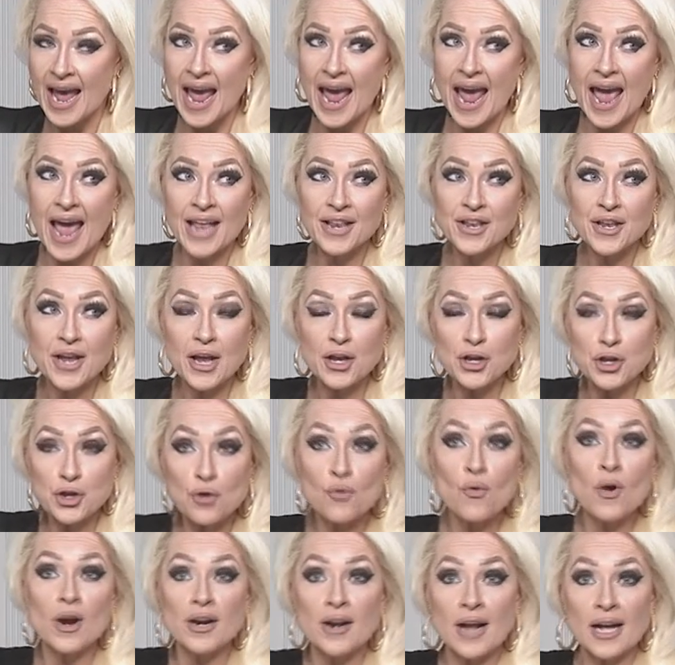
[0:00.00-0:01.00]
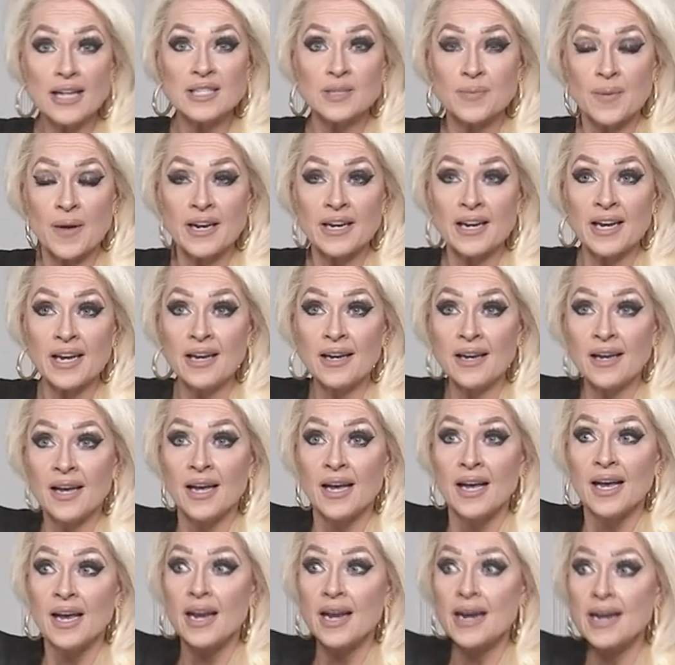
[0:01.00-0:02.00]
and yet you are not spending
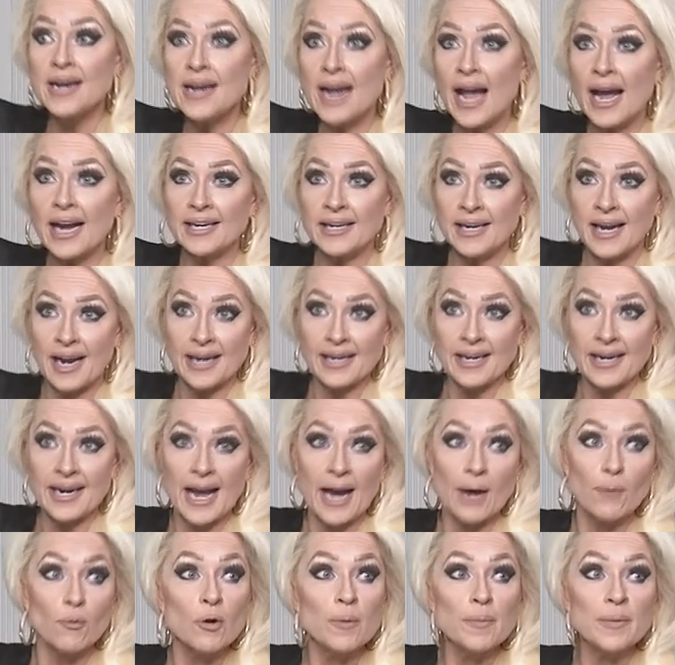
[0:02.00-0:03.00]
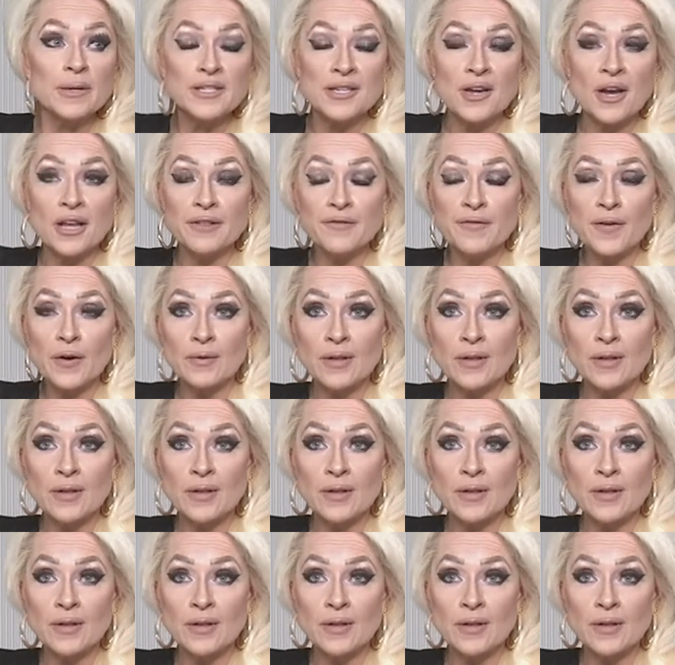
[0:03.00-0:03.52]
nine ninety-nine. We're busy on the phone